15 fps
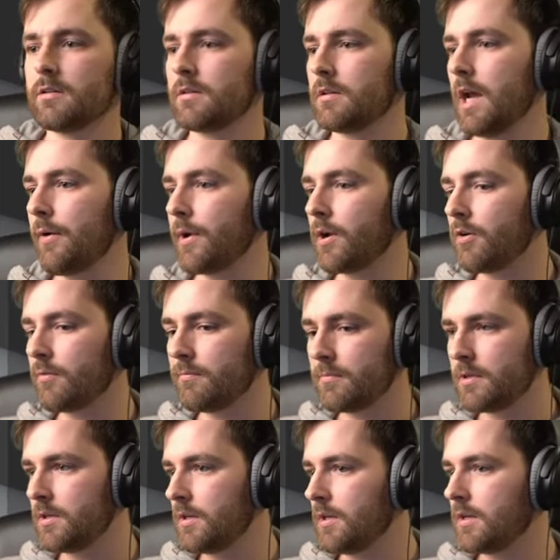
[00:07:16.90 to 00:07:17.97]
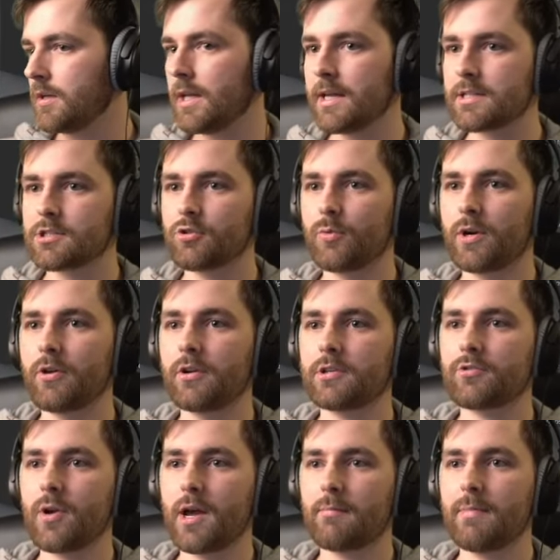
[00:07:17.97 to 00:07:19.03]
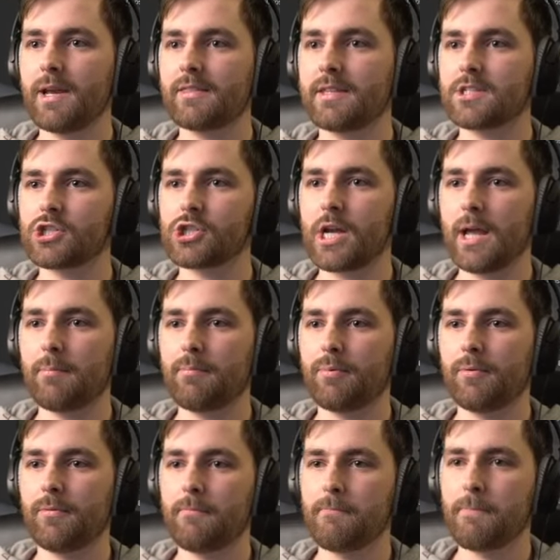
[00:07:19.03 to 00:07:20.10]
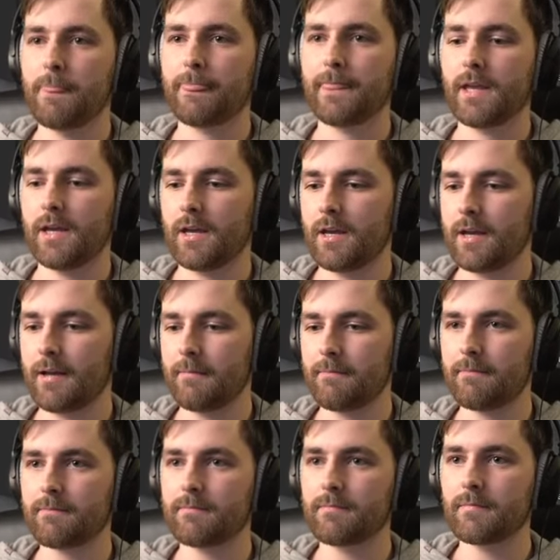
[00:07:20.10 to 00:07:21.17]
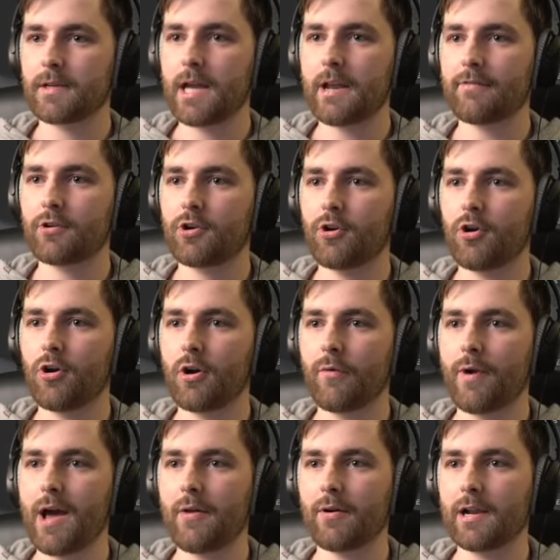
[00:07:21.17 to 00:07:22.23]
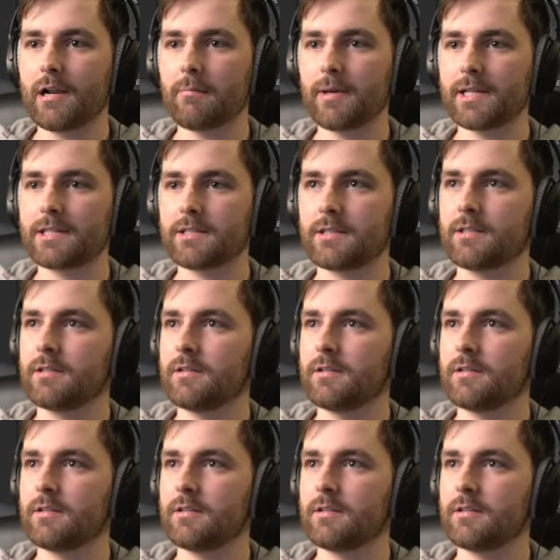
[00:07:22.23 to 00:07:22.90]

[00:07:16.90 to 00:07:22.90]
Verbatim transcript: Here we go. Yeah, so we're gonna try and make this shape um, kind of curl around a little bit.